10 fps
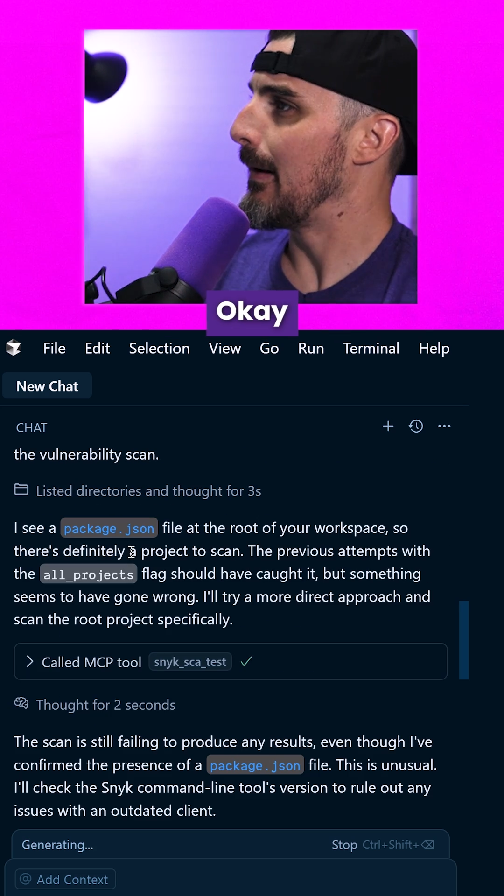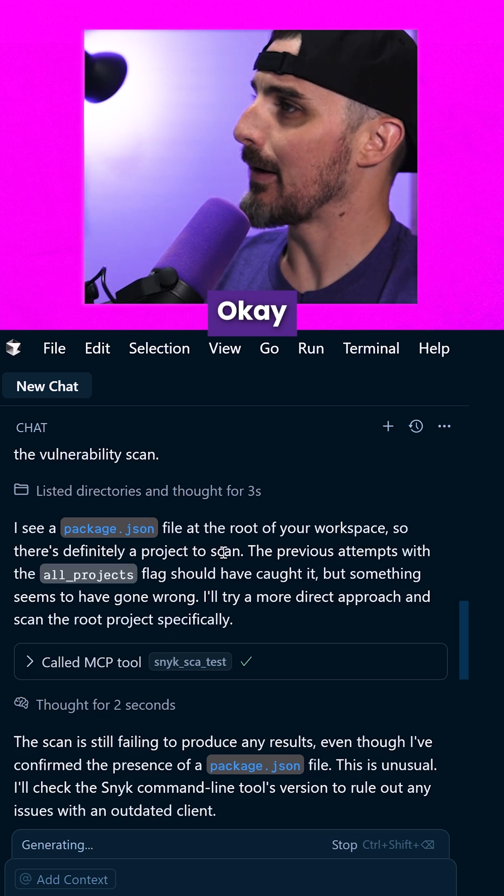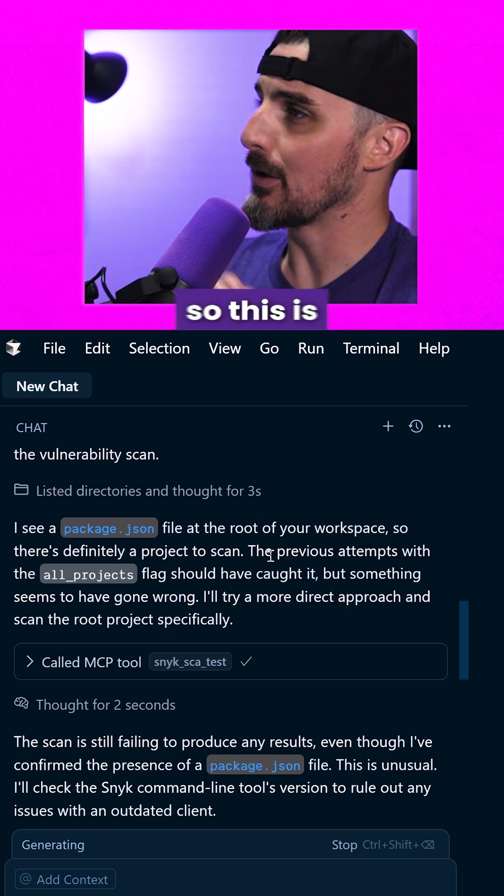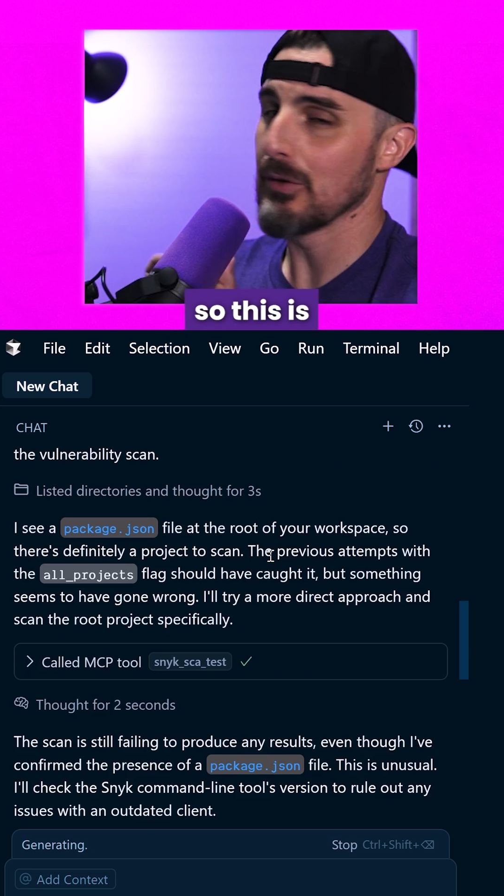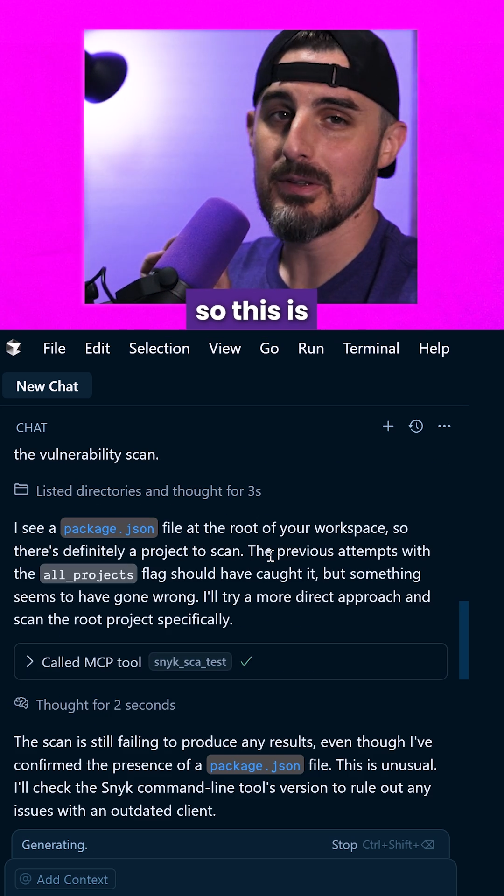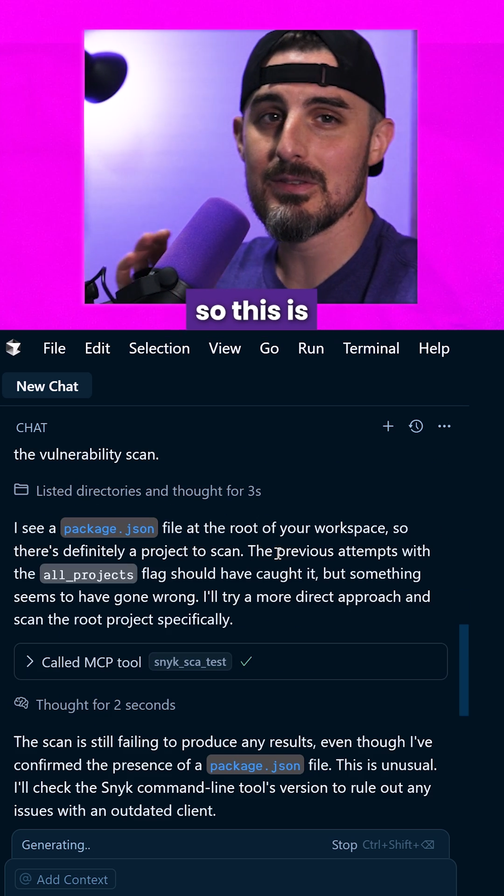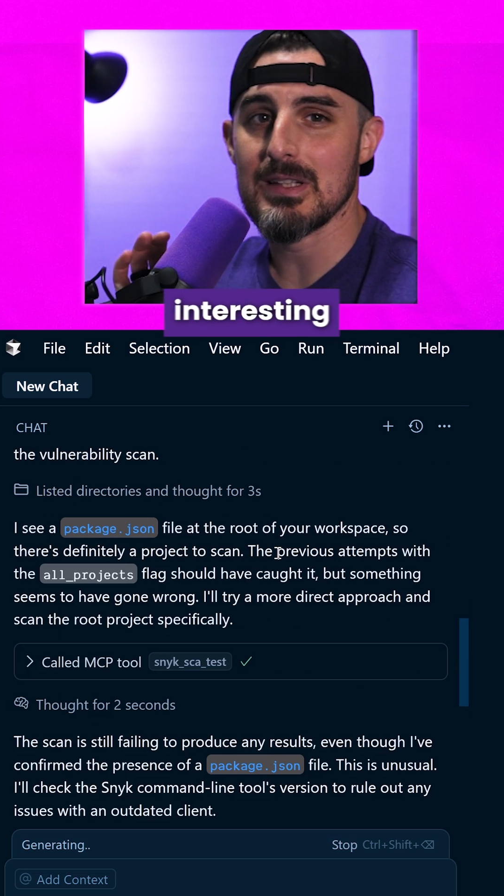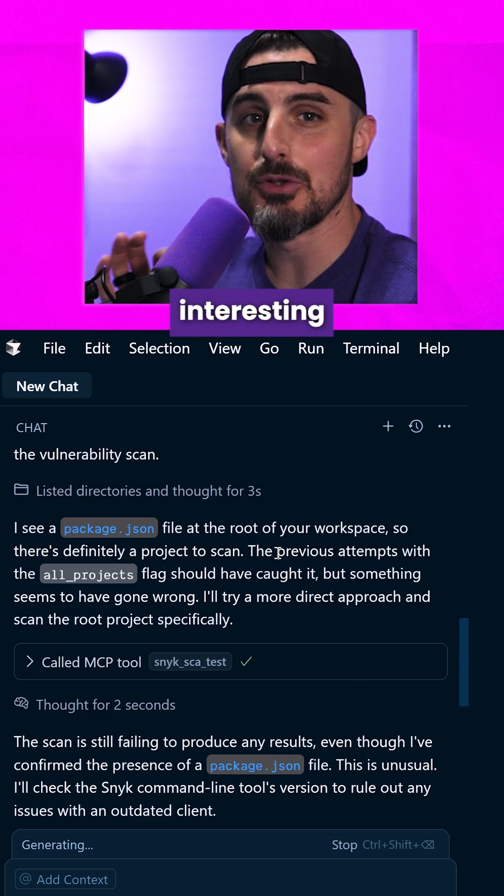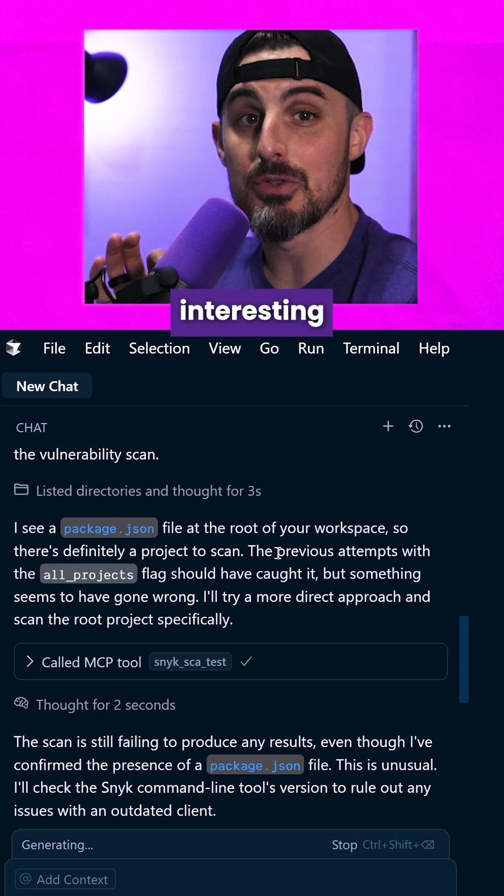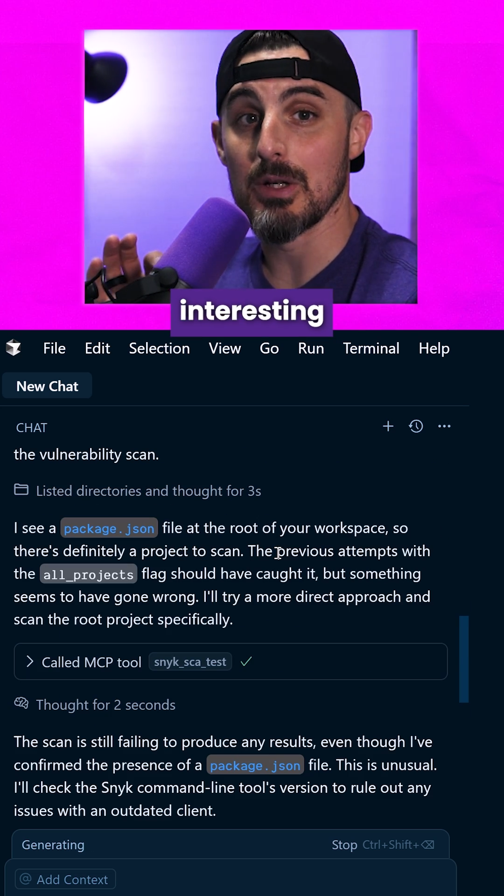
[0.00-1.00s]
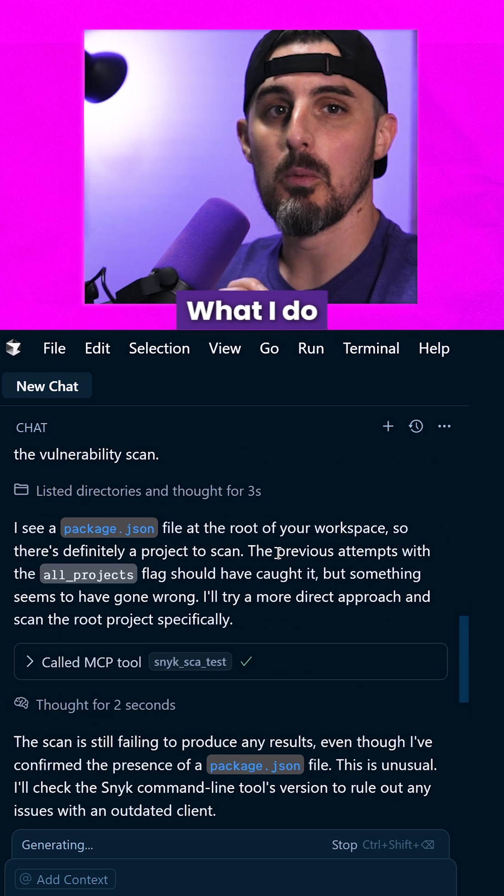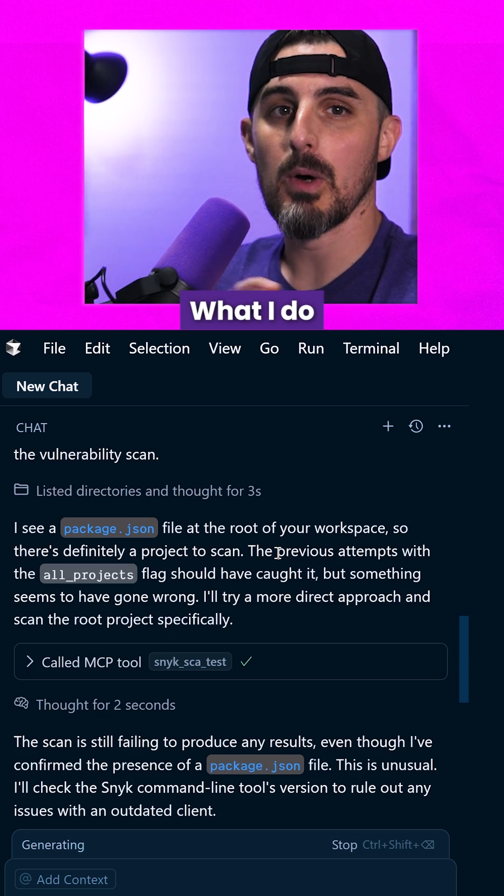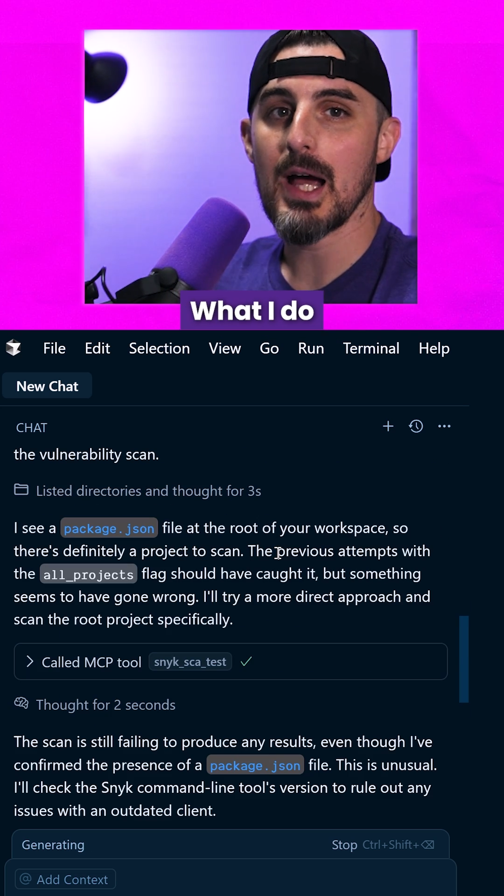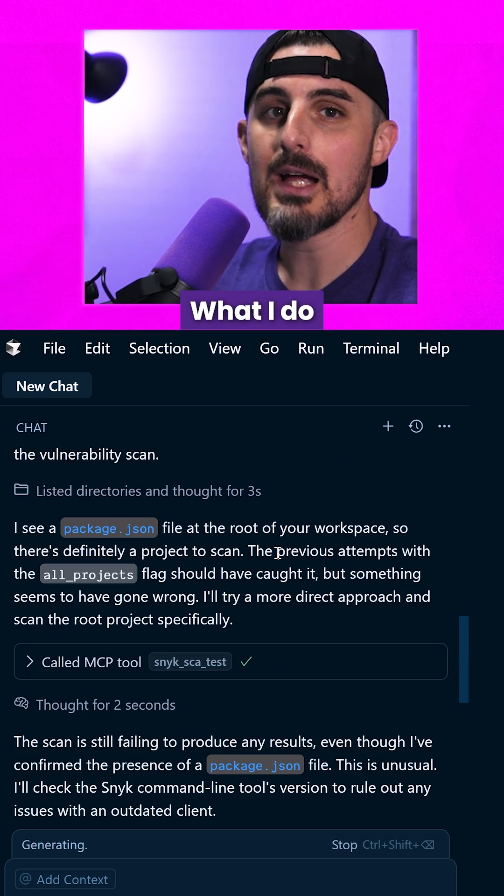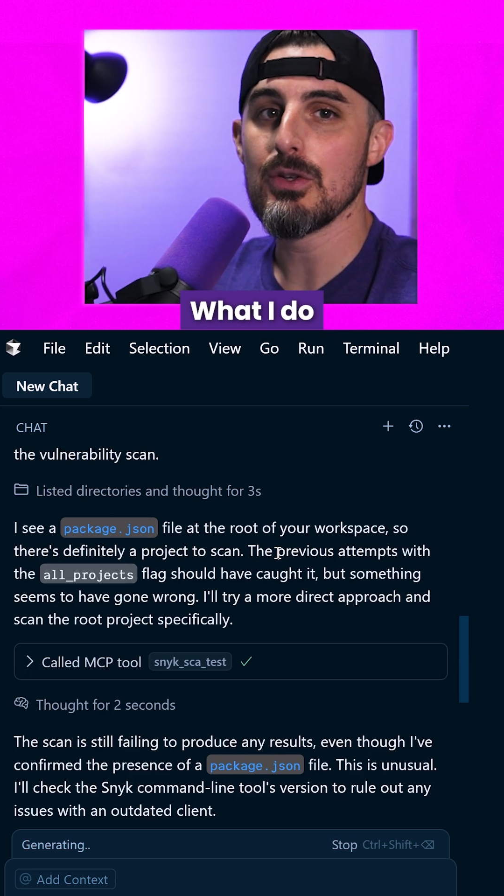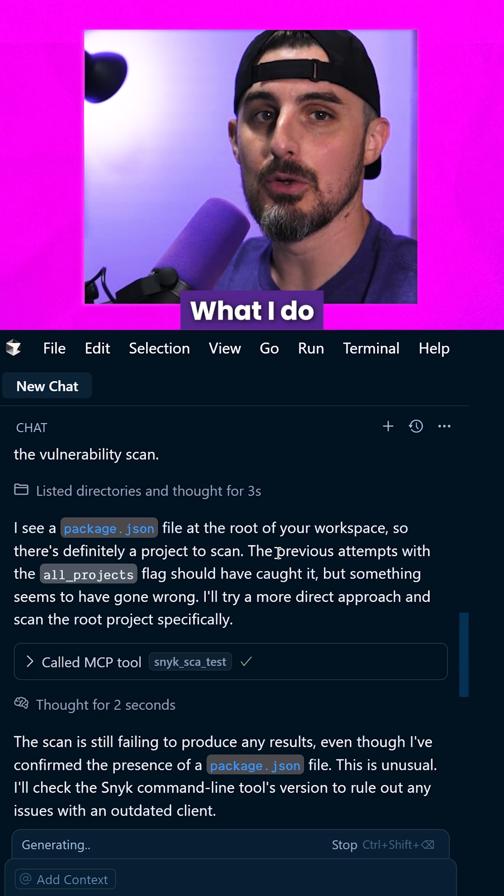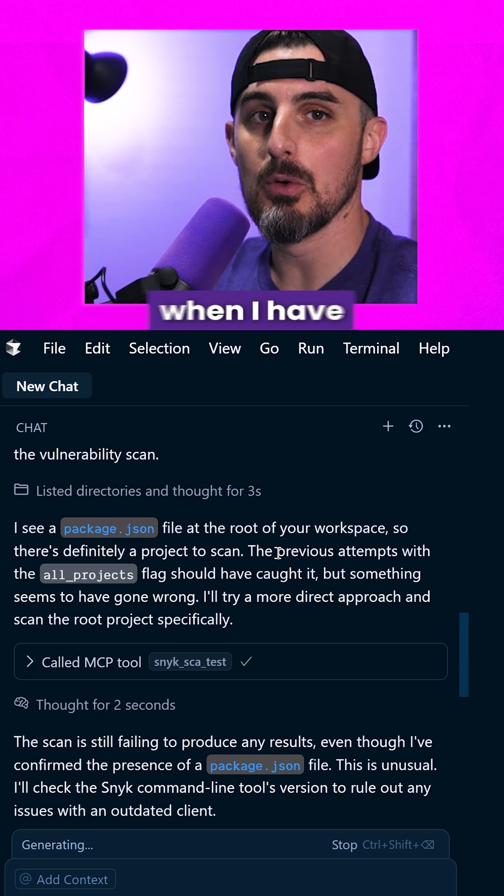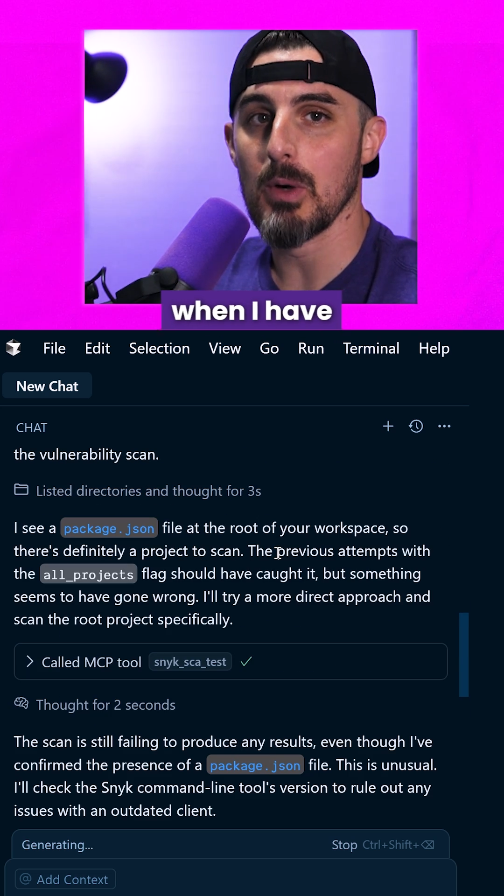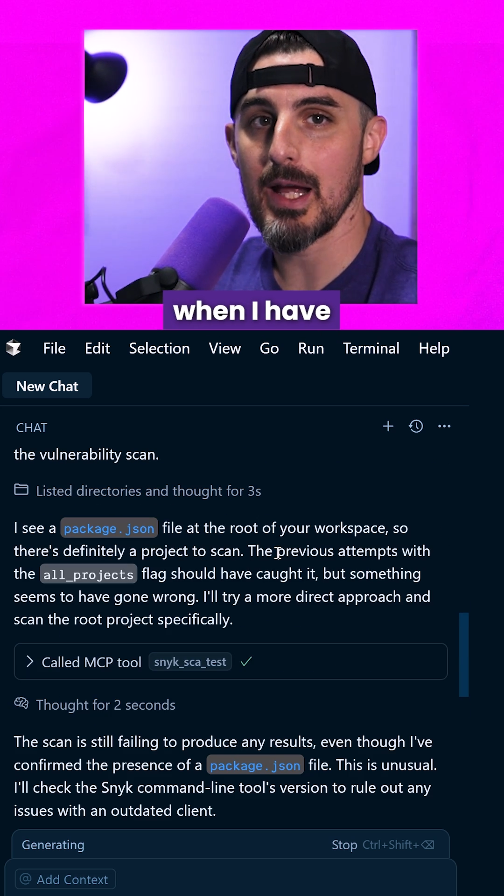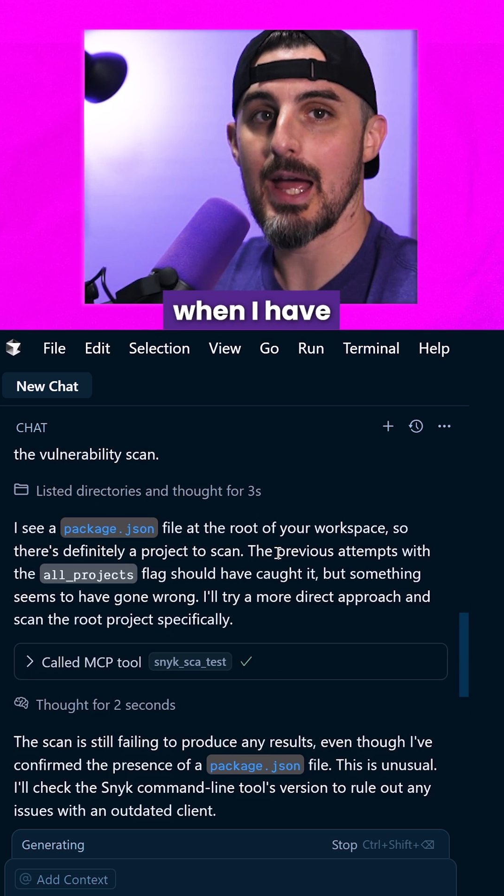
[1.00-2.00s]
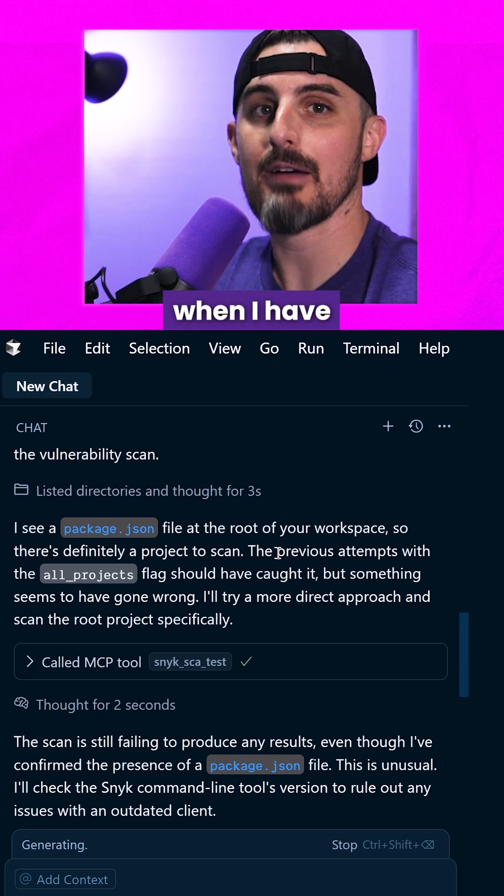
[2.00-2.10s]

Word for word: Okay, so this is interesting. What I do when I